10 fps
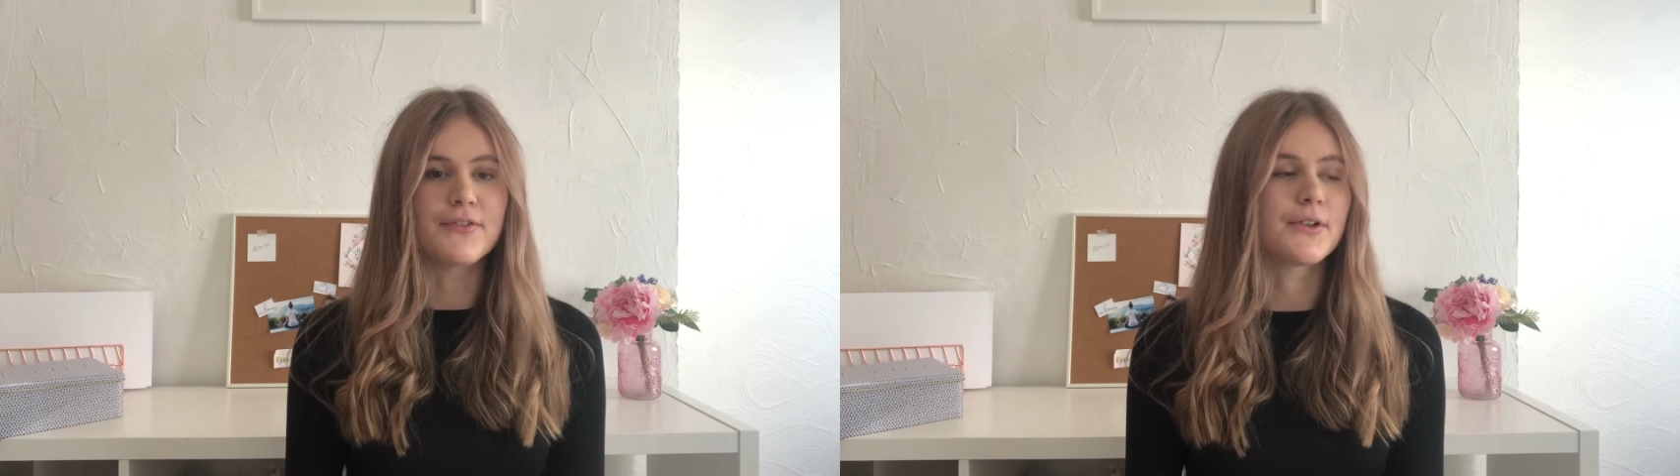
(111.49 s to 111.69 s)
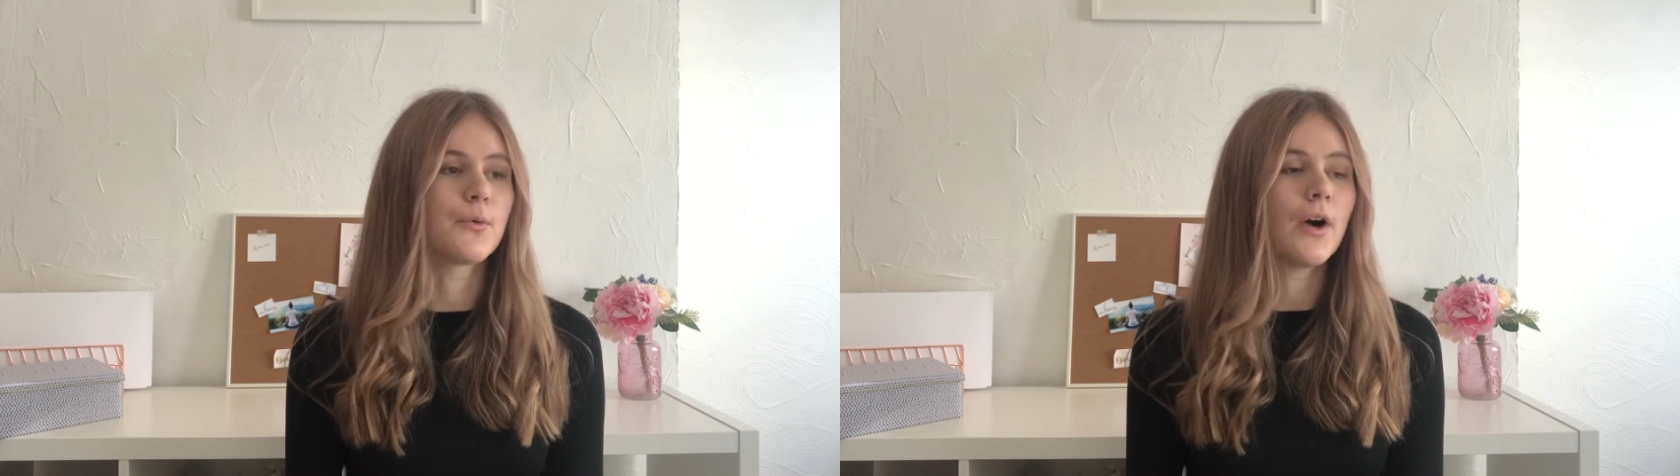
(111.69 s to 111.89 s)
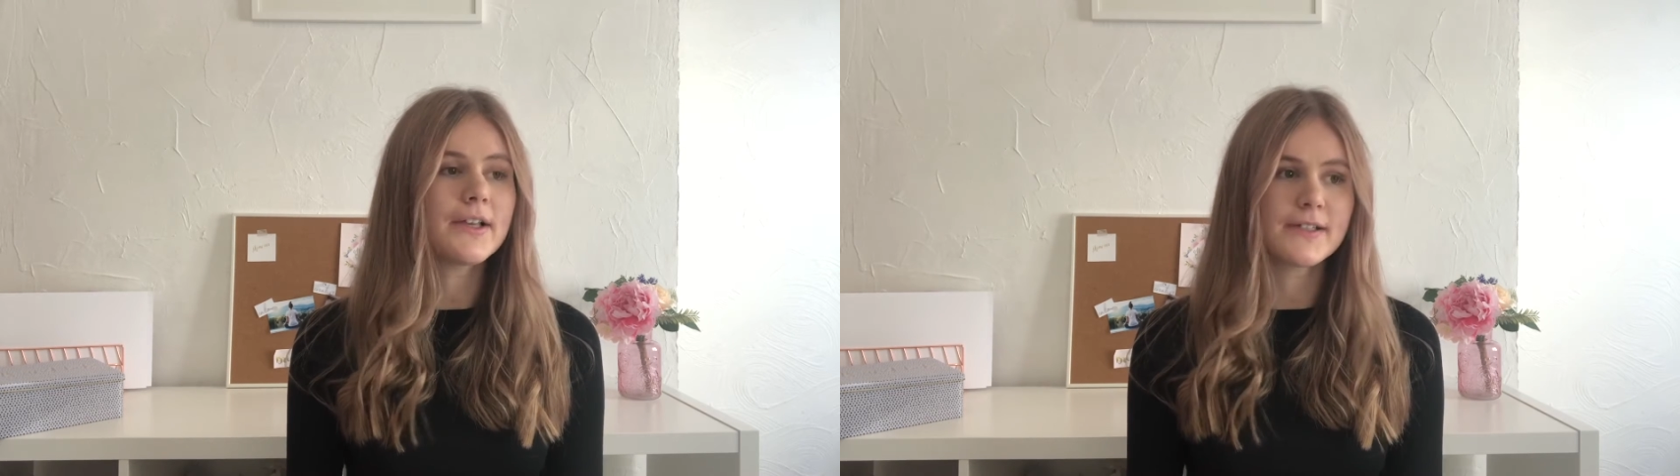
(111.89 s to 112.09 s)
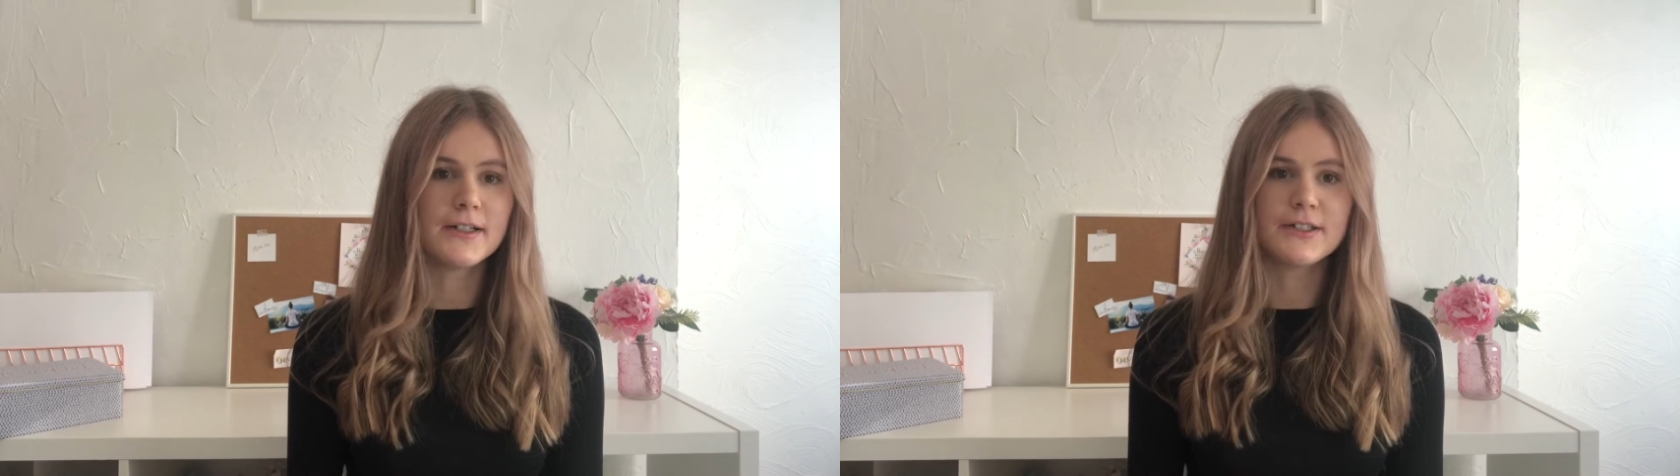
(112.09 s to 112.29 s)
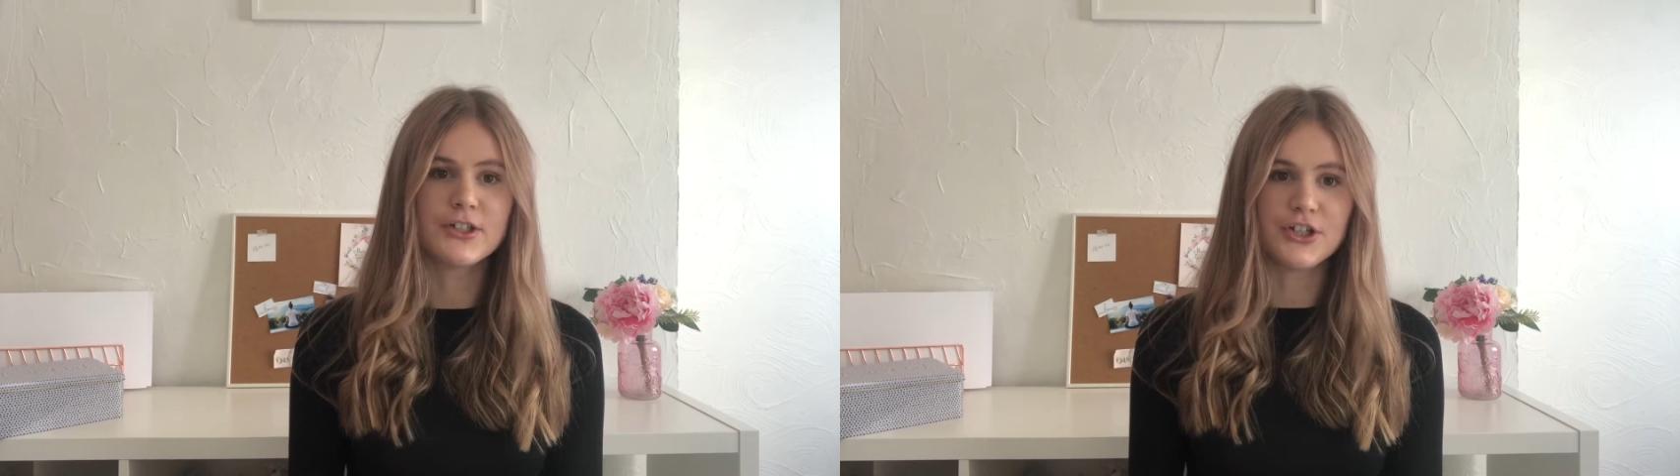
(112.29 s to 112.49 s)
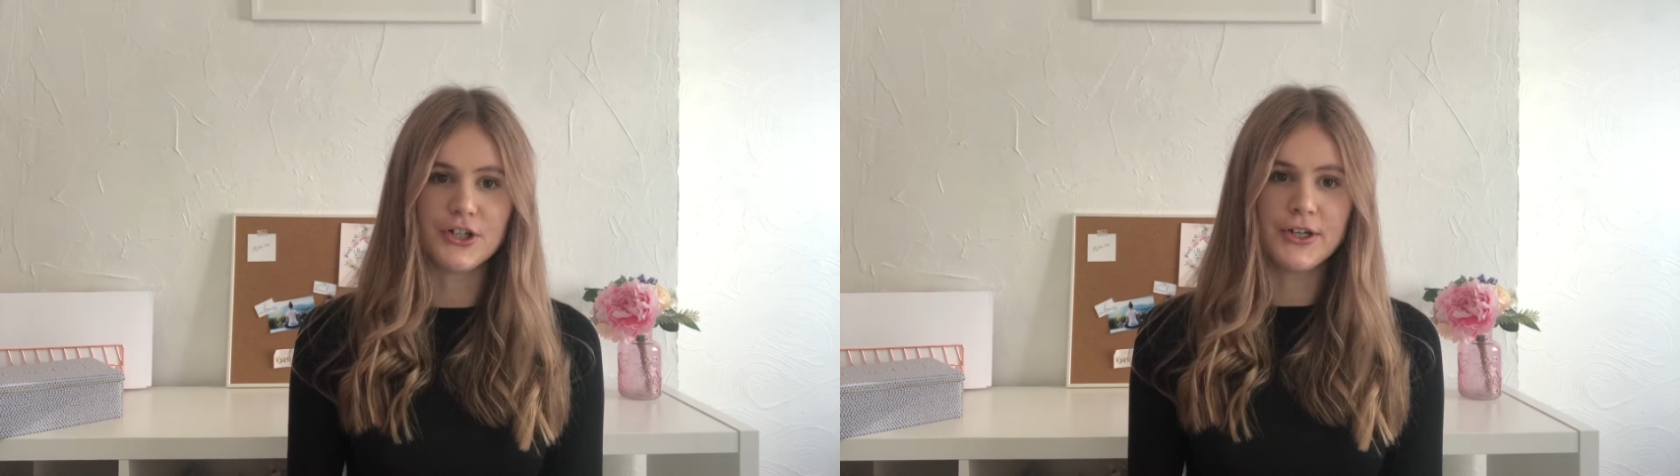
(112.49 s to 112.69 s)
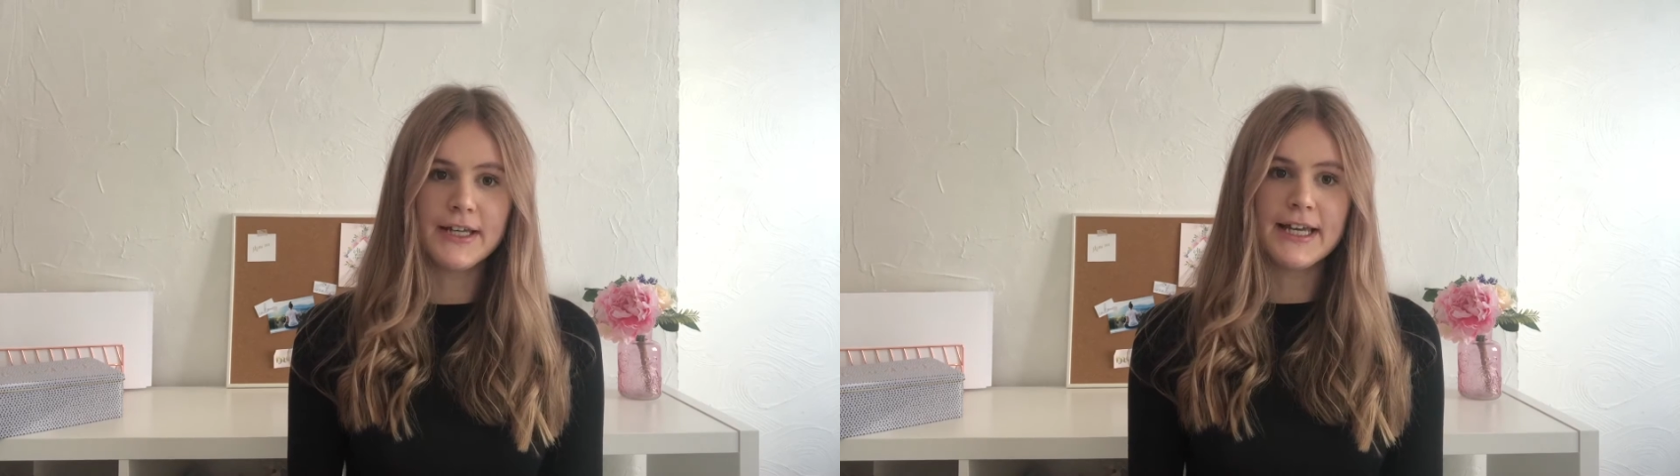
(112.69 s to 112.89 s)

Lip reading: So what I started to do